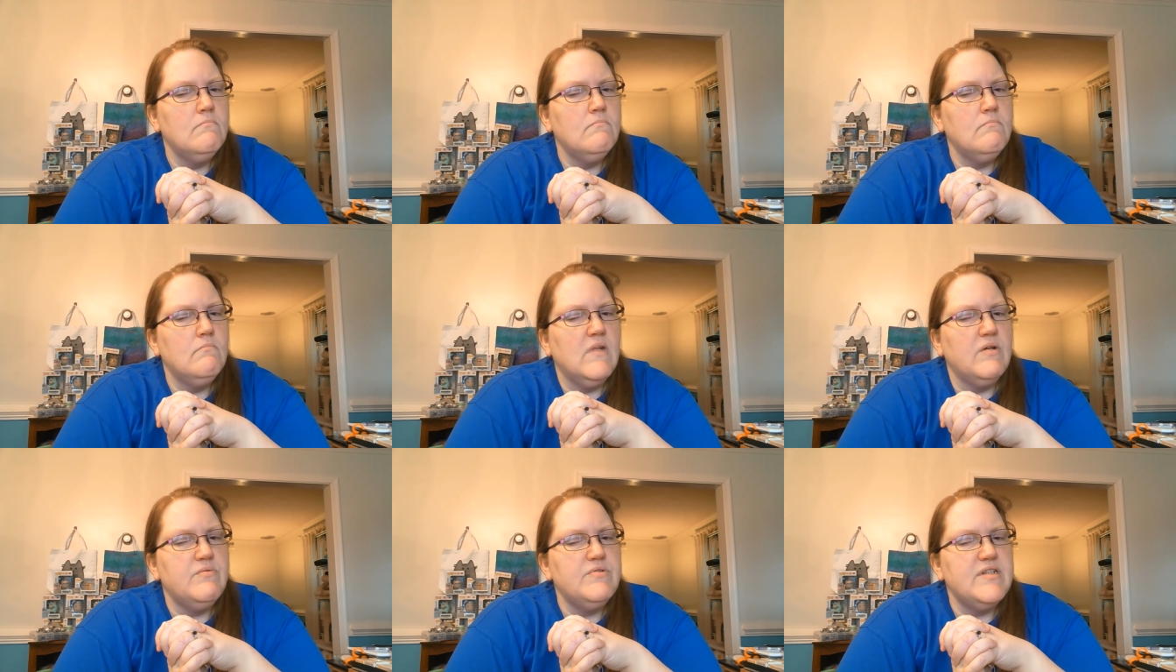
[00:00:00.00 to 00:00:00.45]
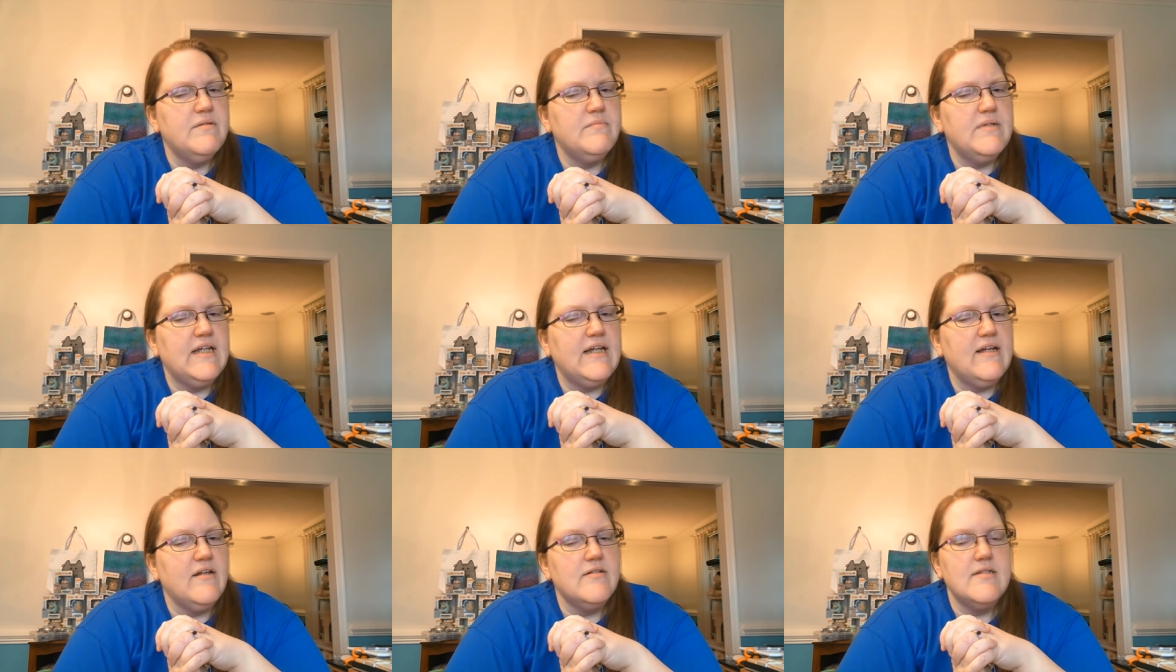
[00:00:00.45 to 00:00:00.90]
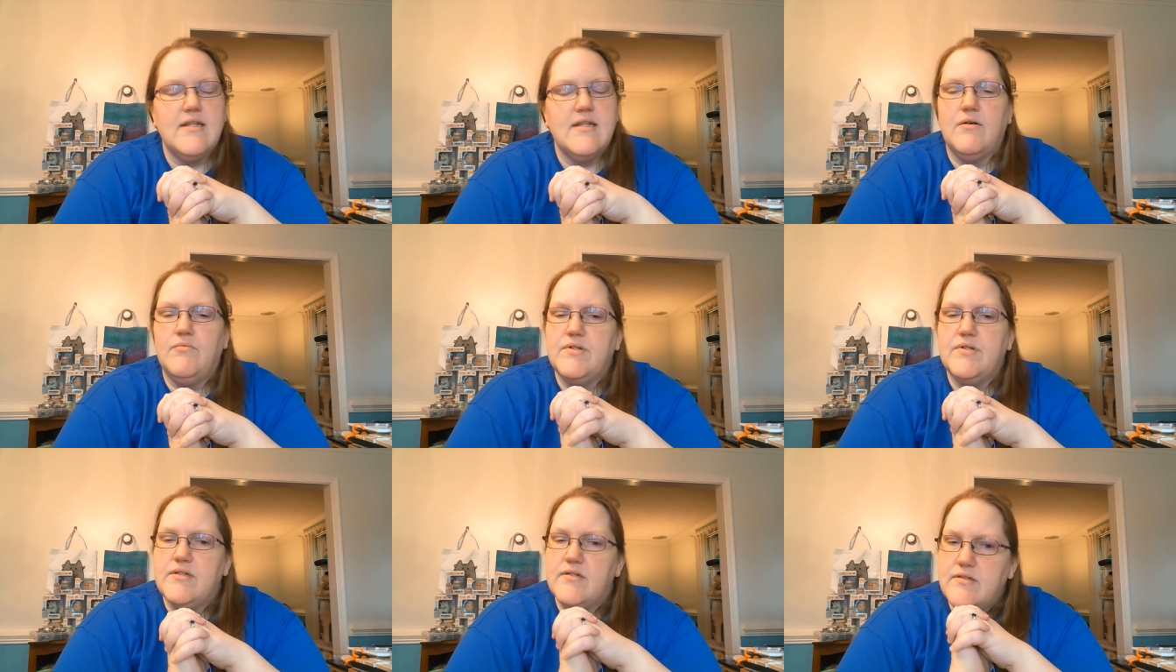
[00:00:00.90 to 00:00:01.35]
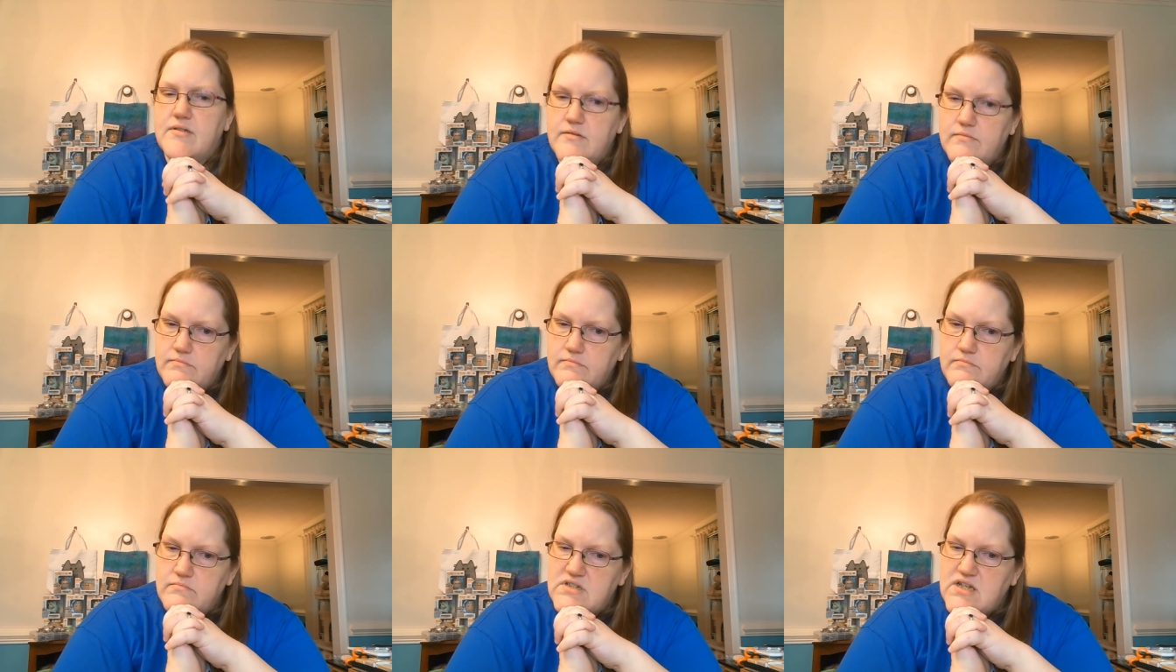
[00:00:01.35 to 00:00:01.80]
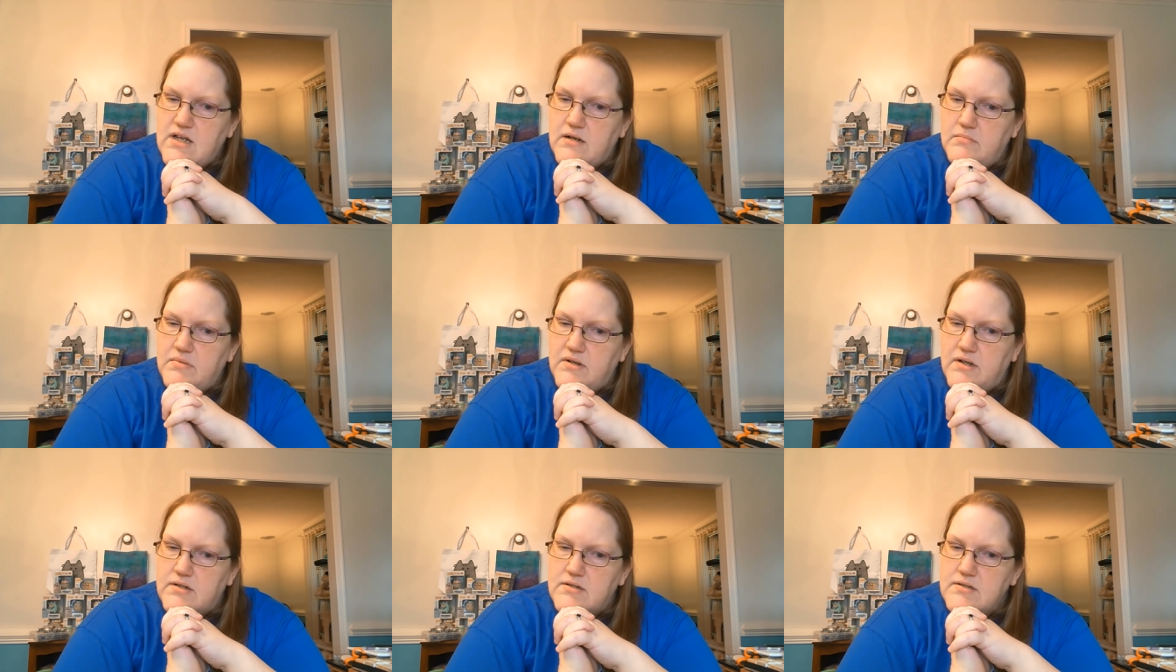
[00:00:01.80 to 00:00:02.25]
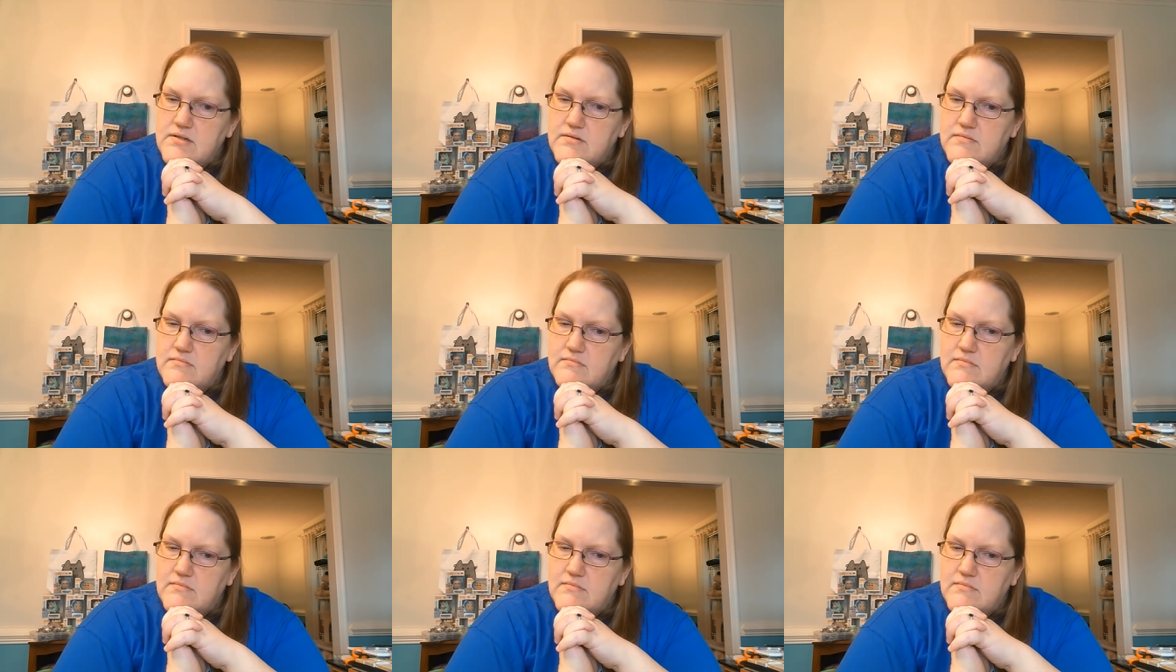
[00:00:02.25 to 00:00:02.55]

There was something else that was 10 bucks.